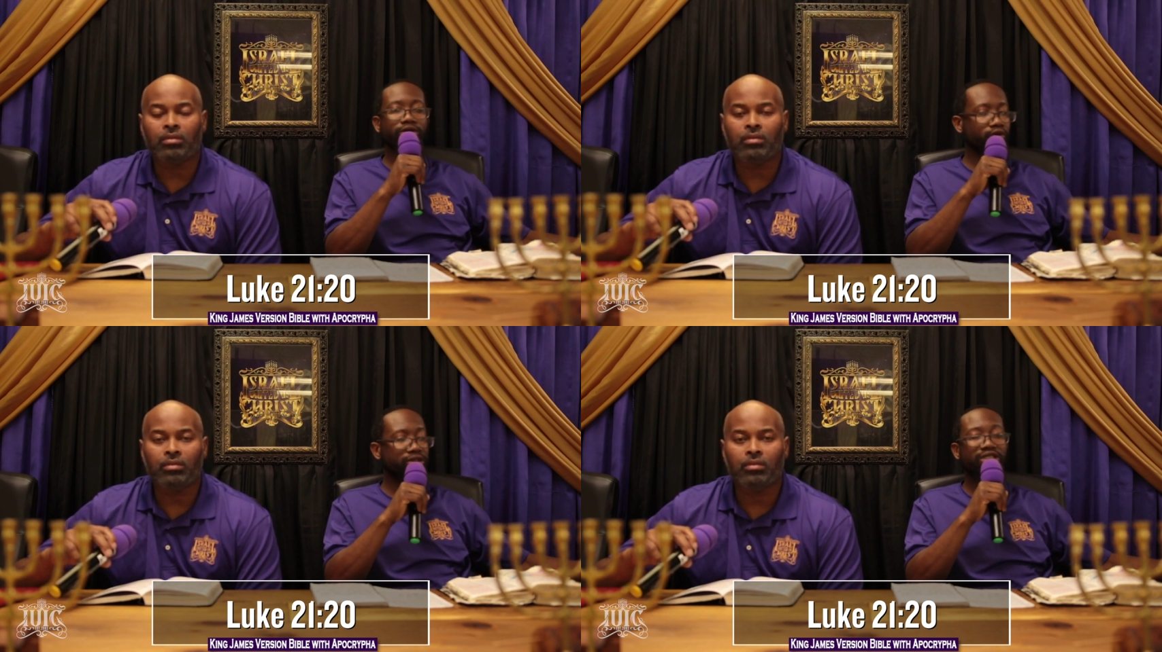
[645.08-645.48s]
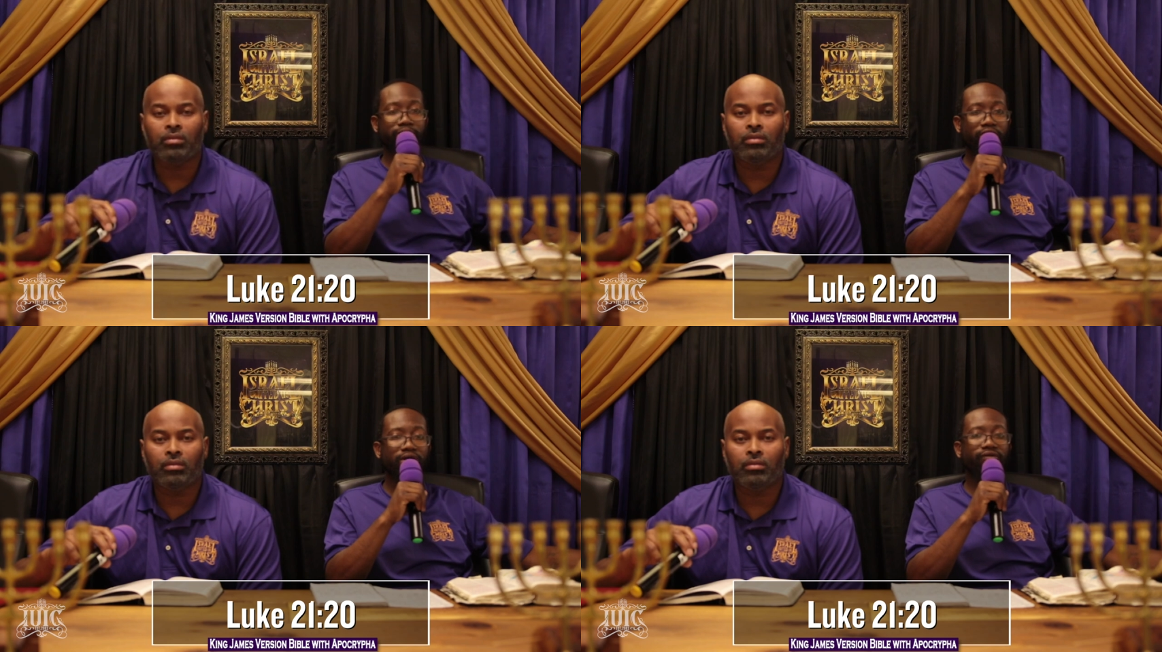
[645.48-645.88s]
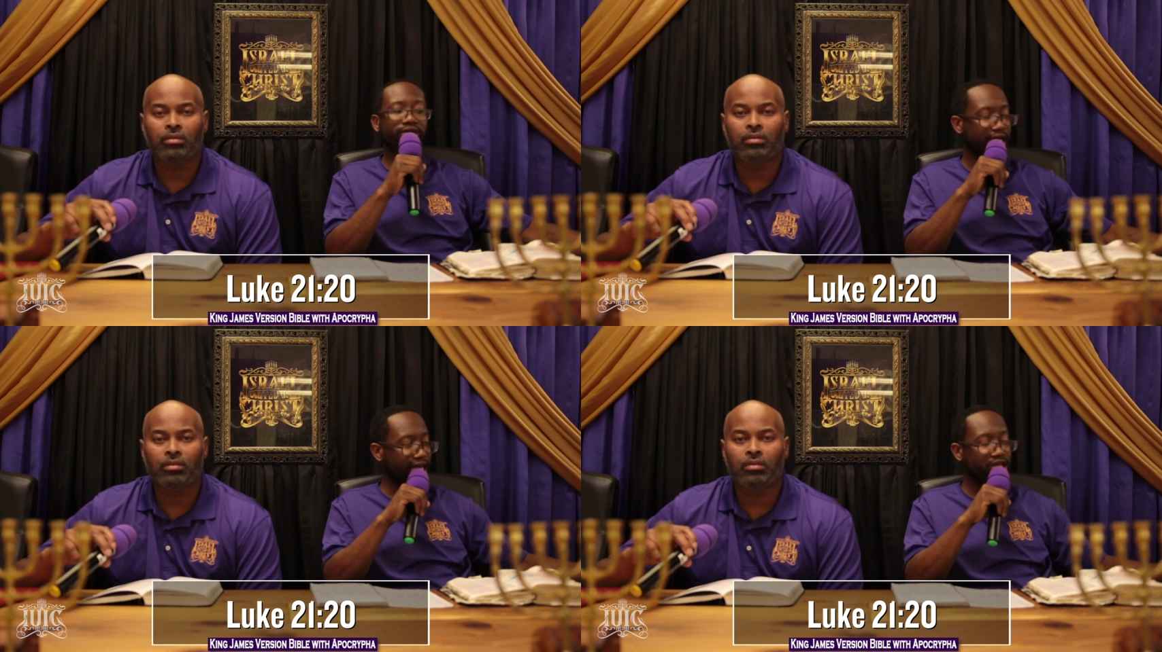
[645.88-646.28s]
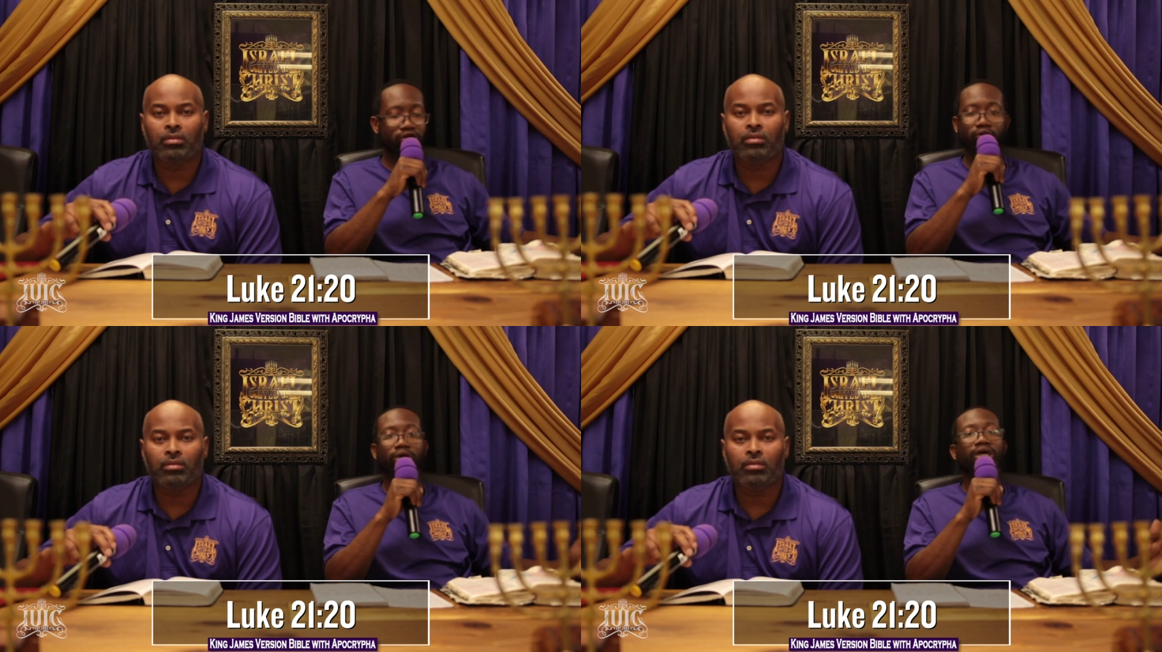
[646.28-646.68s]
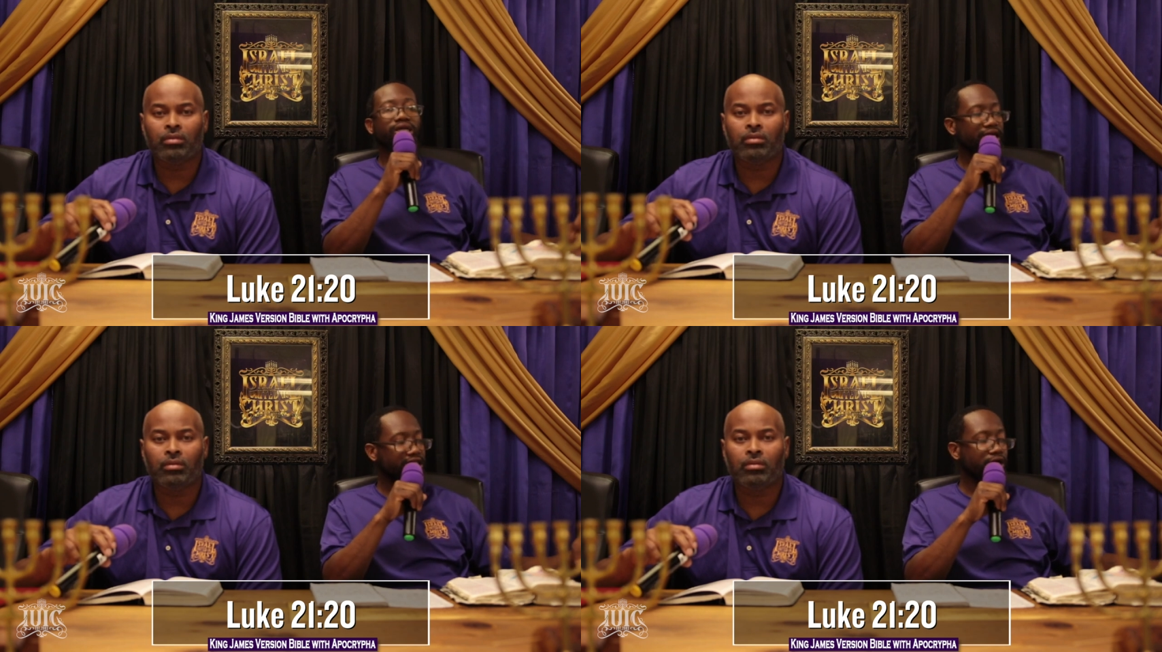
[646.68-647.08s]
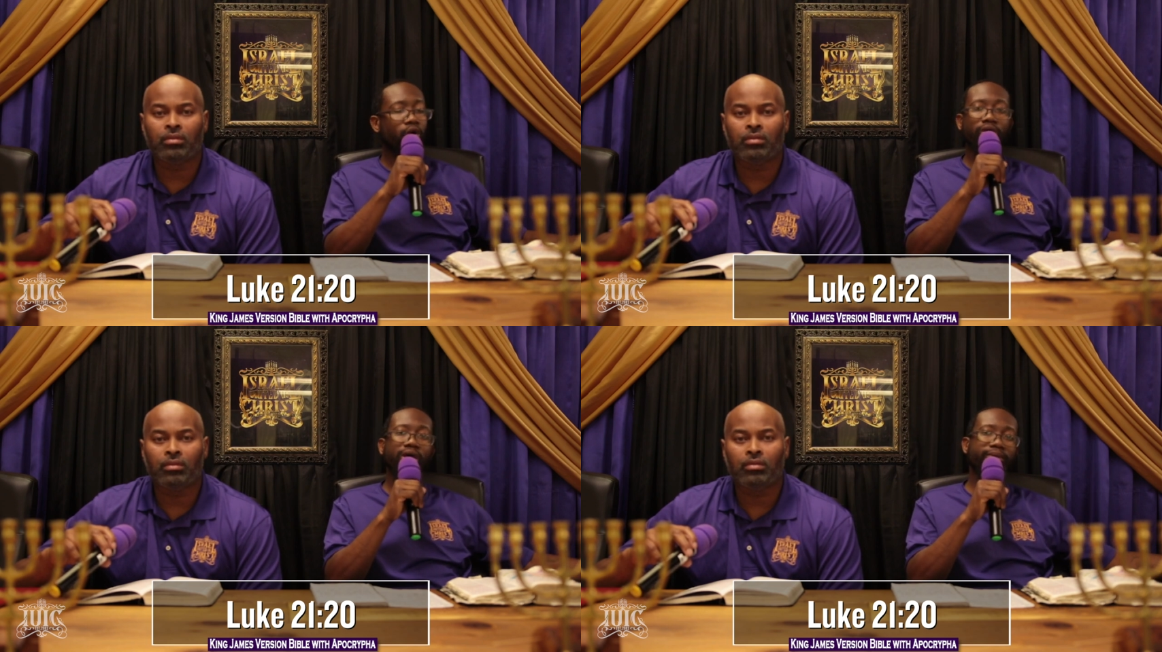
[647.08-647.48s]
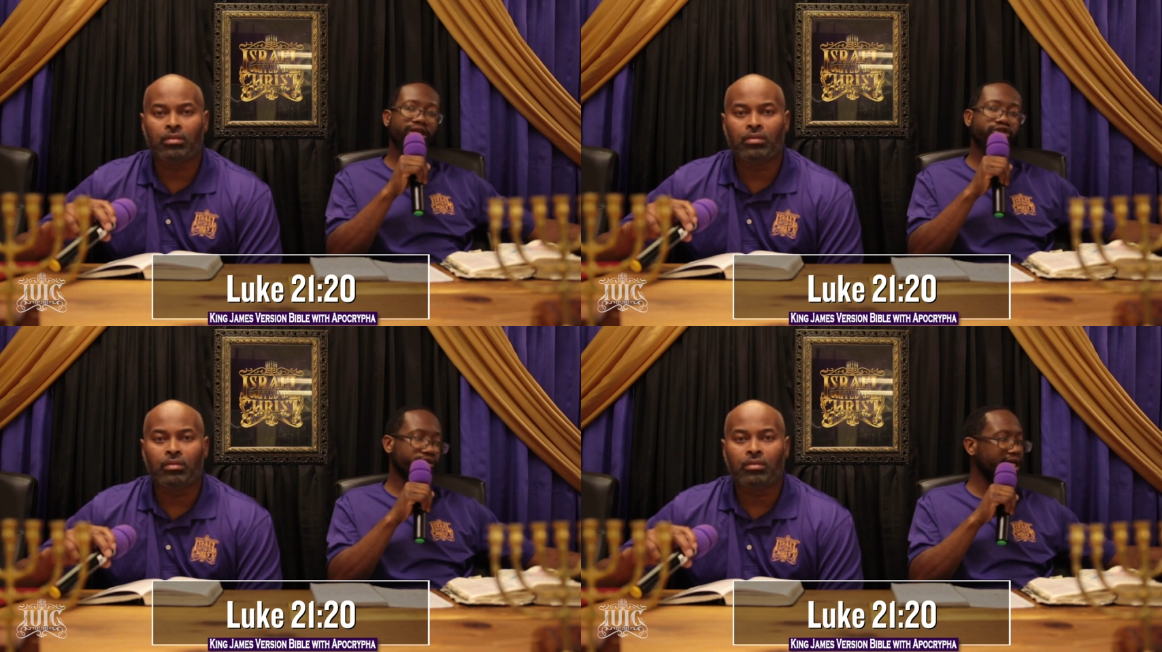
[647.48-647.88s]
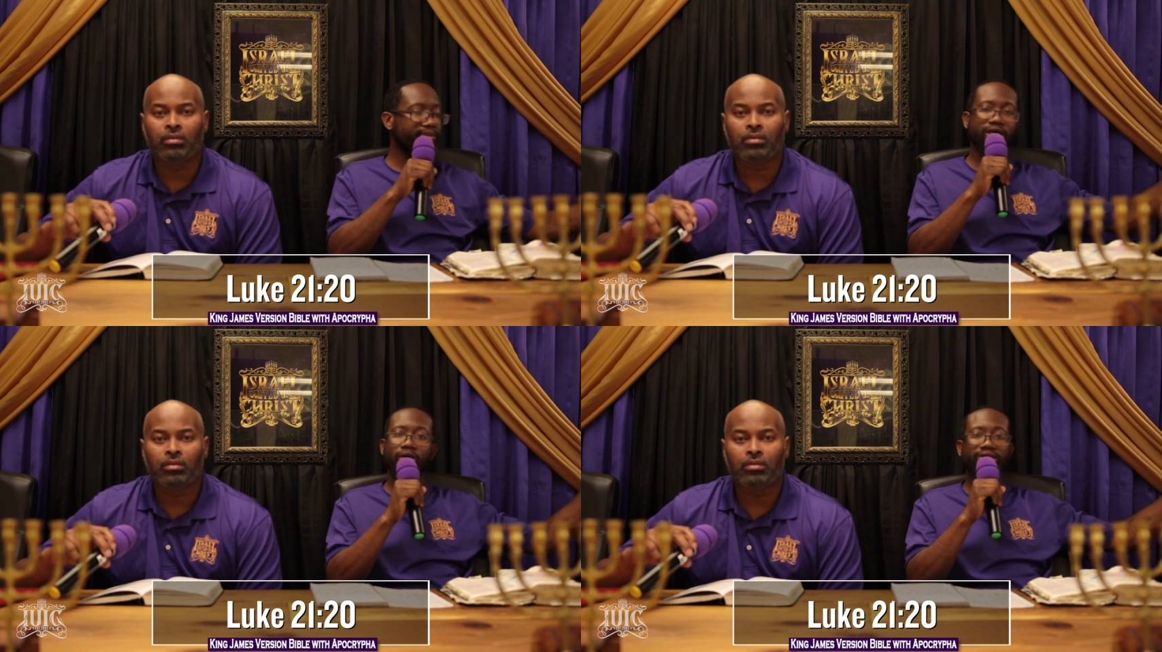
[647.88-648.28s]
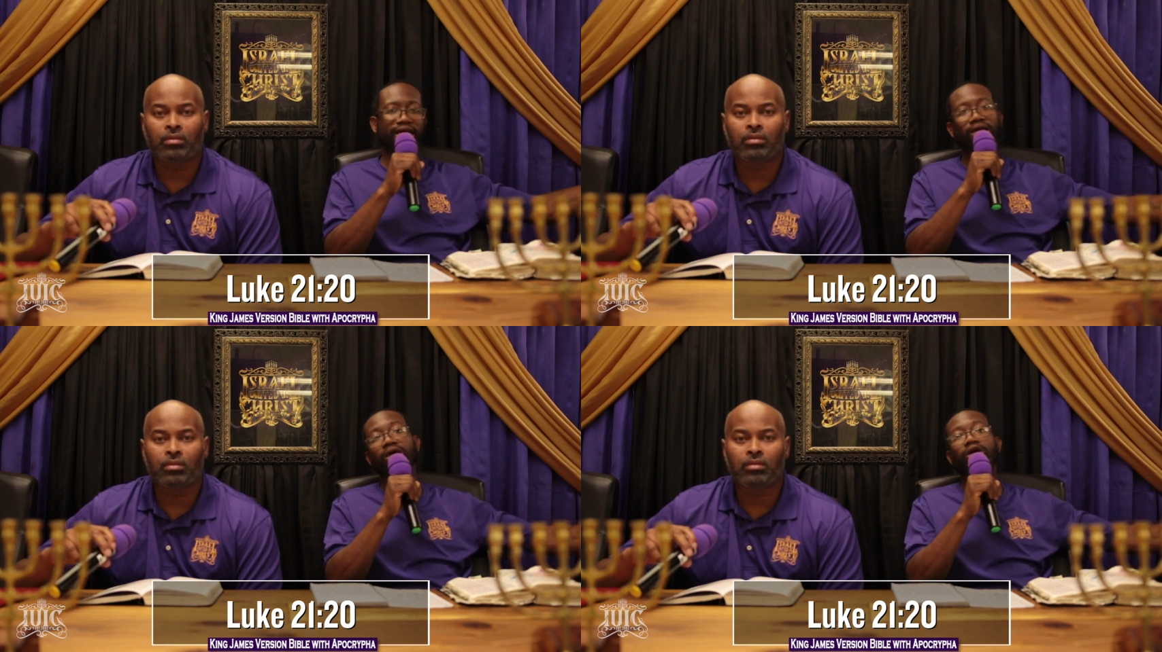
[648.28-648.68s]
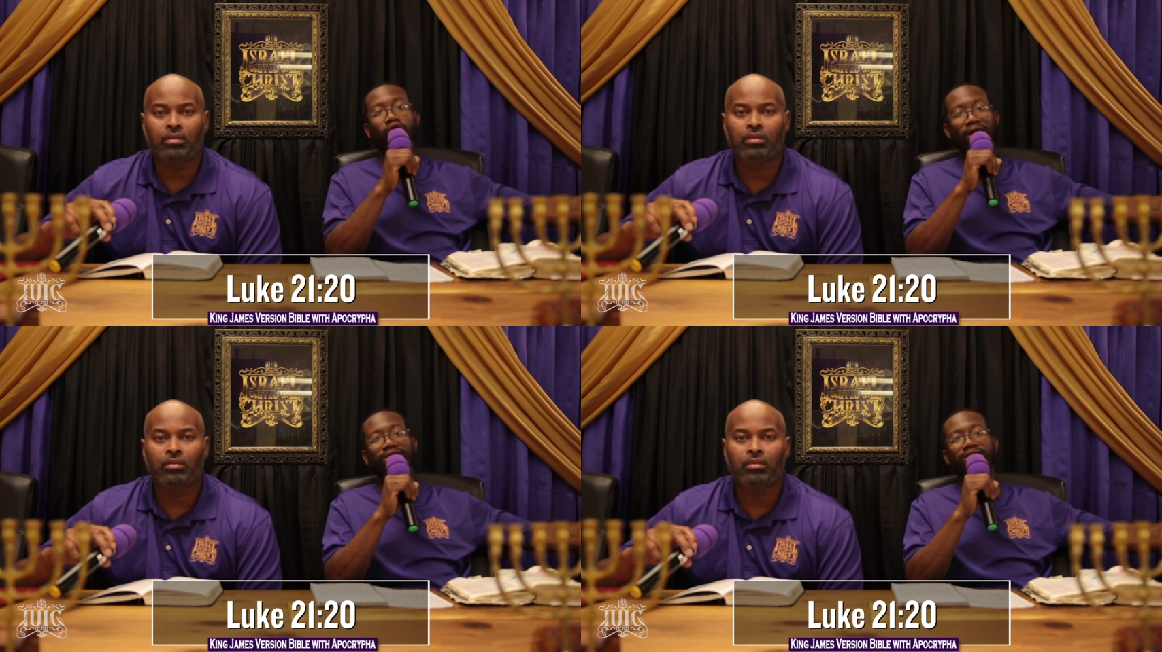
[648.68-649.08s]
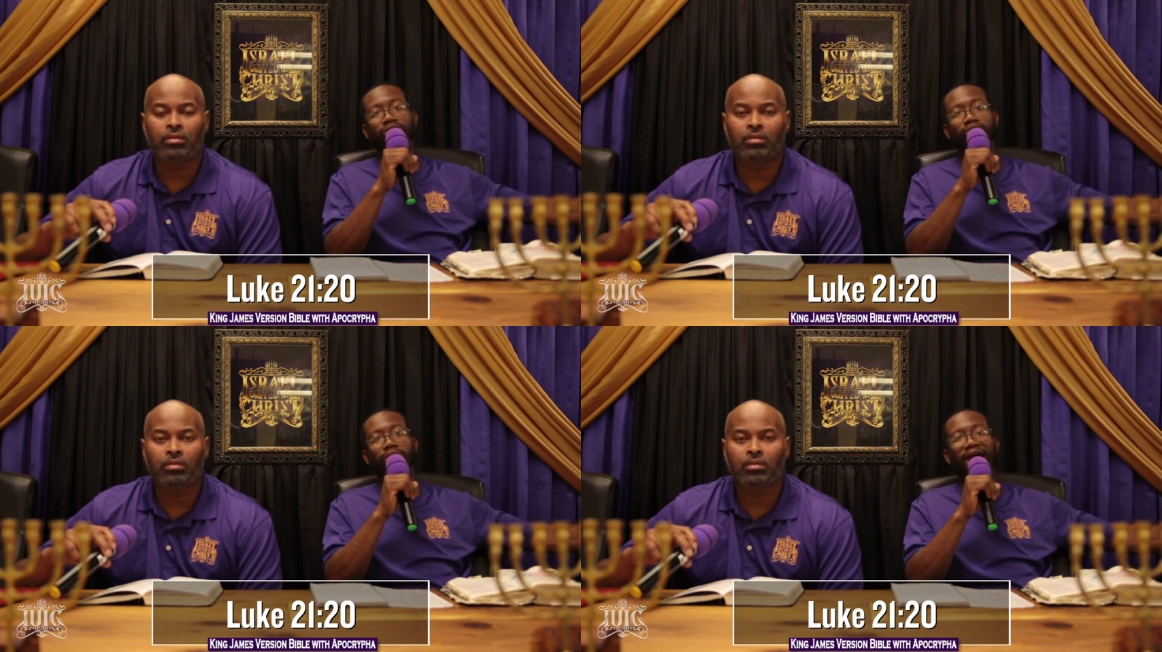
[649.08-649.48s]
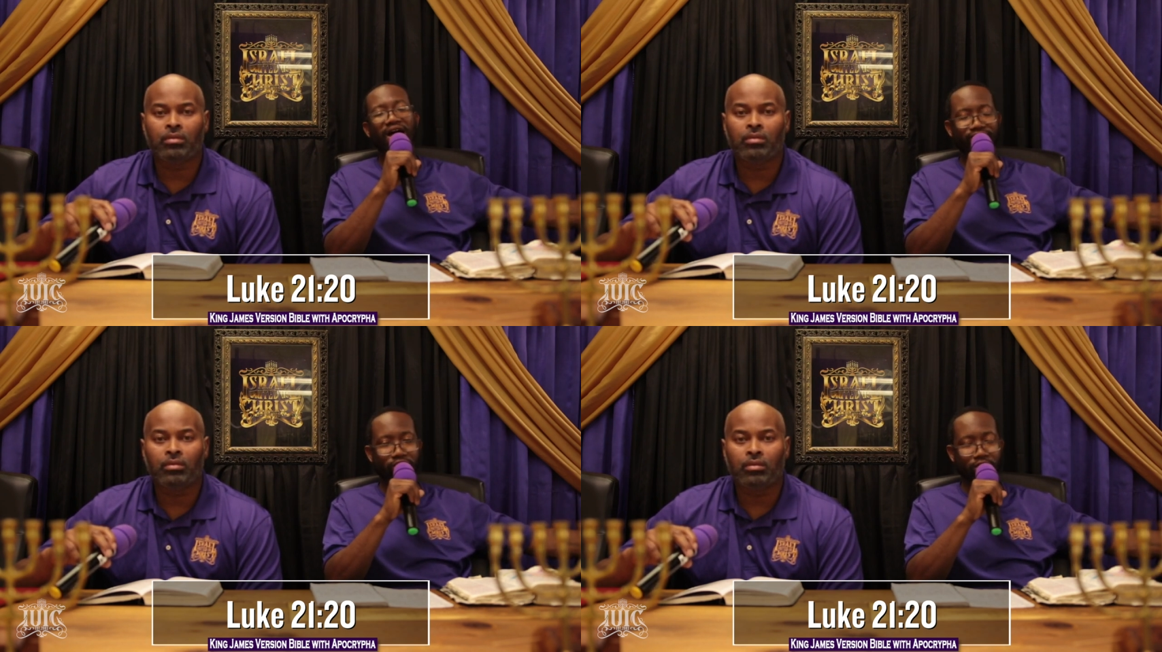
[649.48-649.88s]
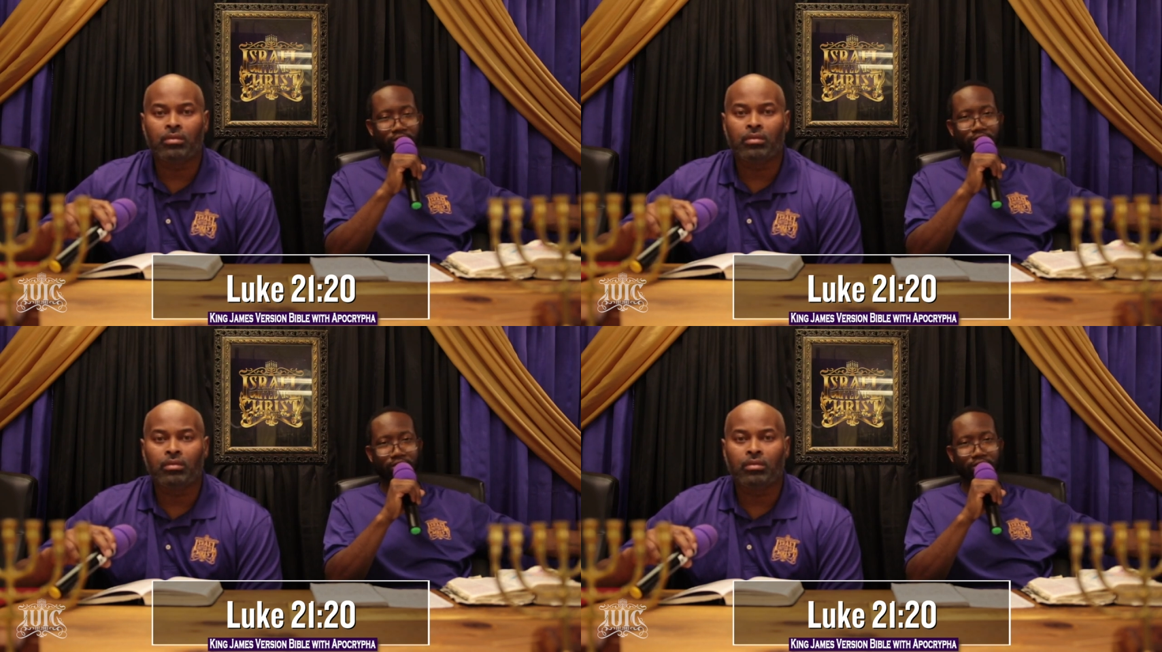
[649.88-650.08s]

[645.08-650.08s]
Speaker 1: through the spirit of the angel that told him in a dream to go take Christ to Africa,